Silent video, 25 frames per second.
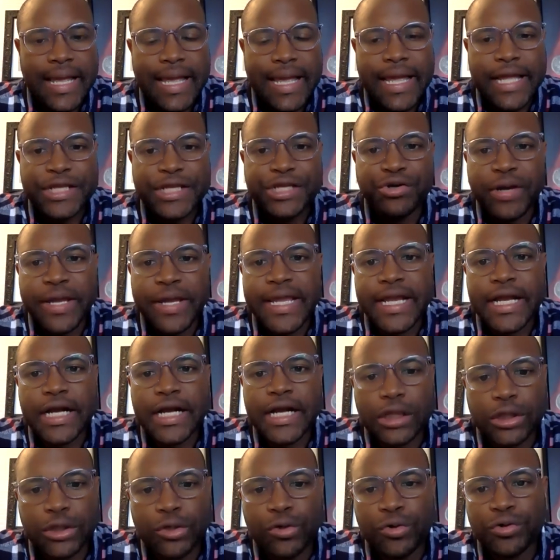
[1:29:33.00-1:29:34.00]
And you
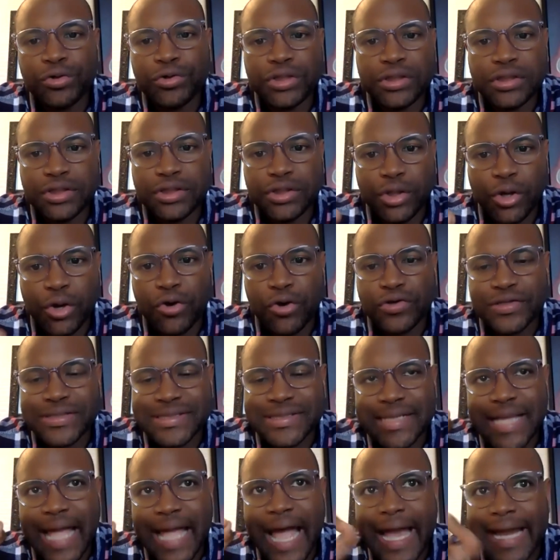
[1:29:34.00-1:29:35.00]
include
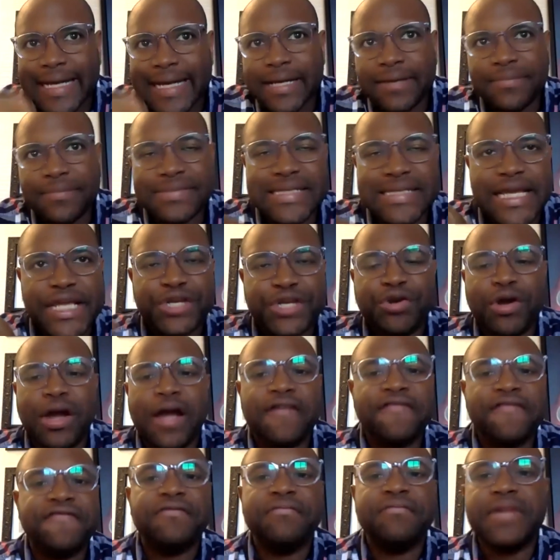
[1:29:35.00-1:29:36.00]
those items in your
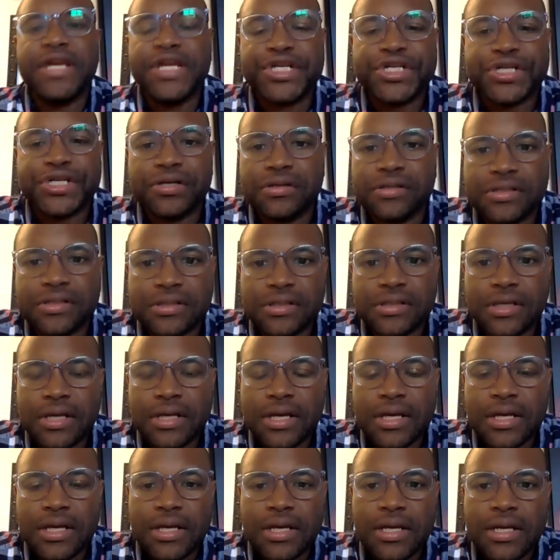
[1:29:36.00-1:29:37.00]
affirmations.
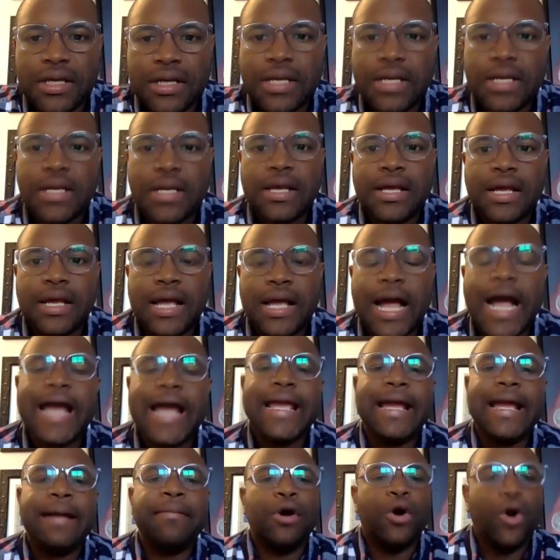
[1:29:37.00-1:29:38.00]
I
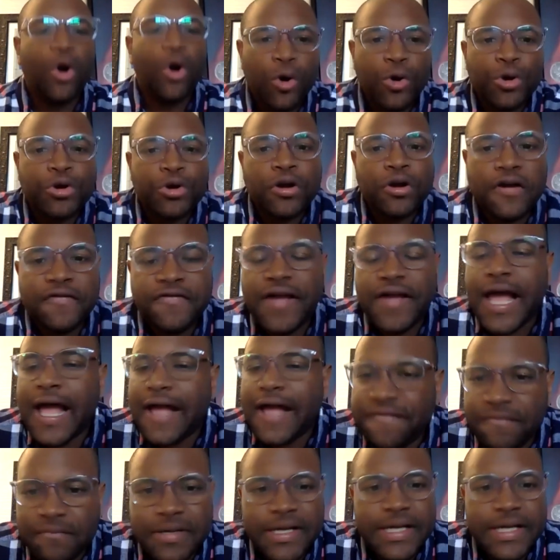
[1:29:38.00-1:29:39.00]
am an owner of a
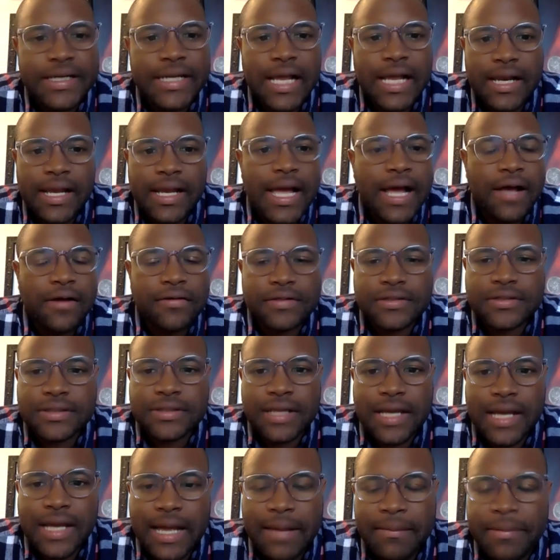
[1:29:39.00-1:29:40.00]
$500,000 house.
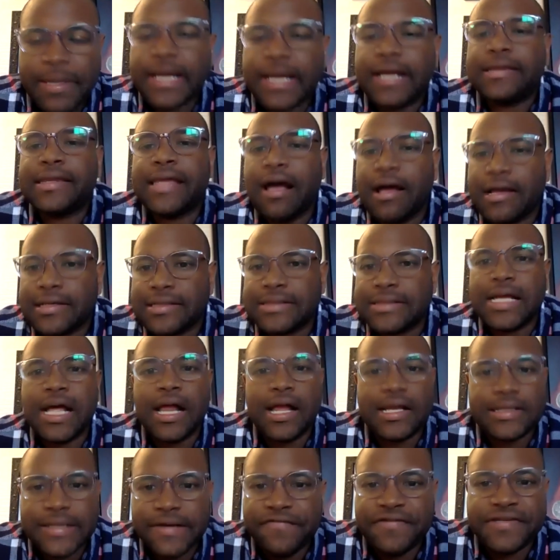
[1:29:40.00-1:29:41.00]
I make
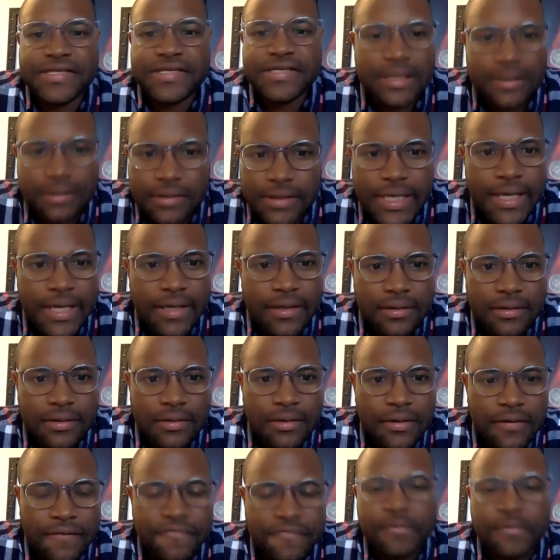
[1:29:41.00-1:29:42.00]
$1,000 every single day
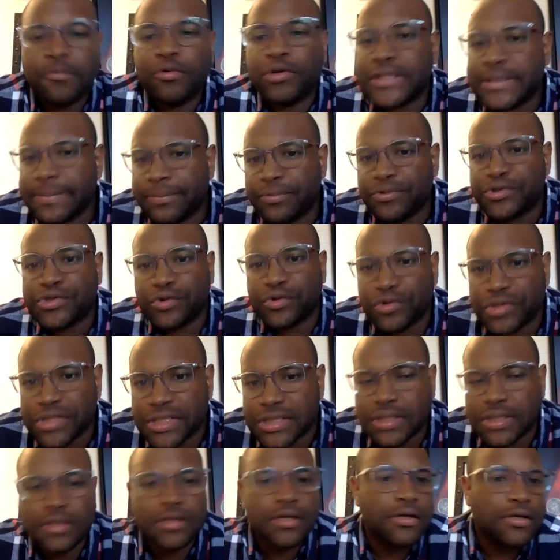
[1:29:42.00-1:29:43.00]
from multiple
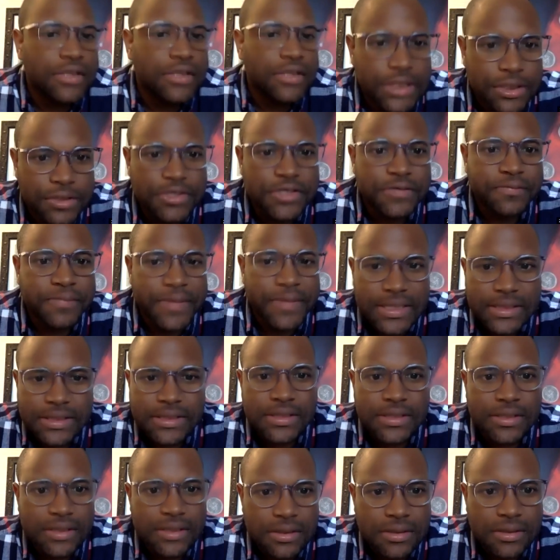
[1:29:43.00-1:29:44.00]
sources on a continuous
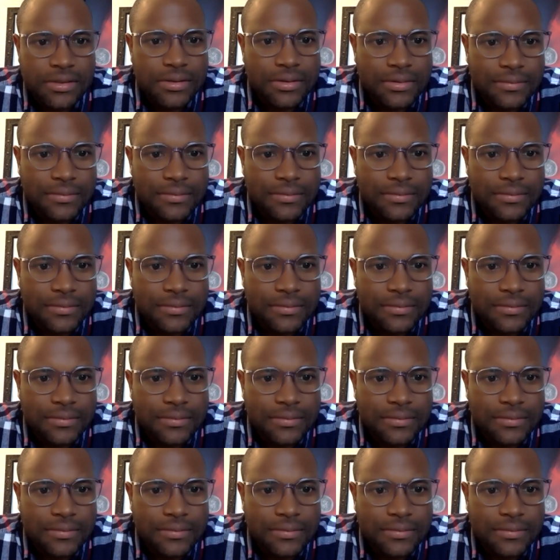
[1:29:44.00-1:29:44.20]
basis.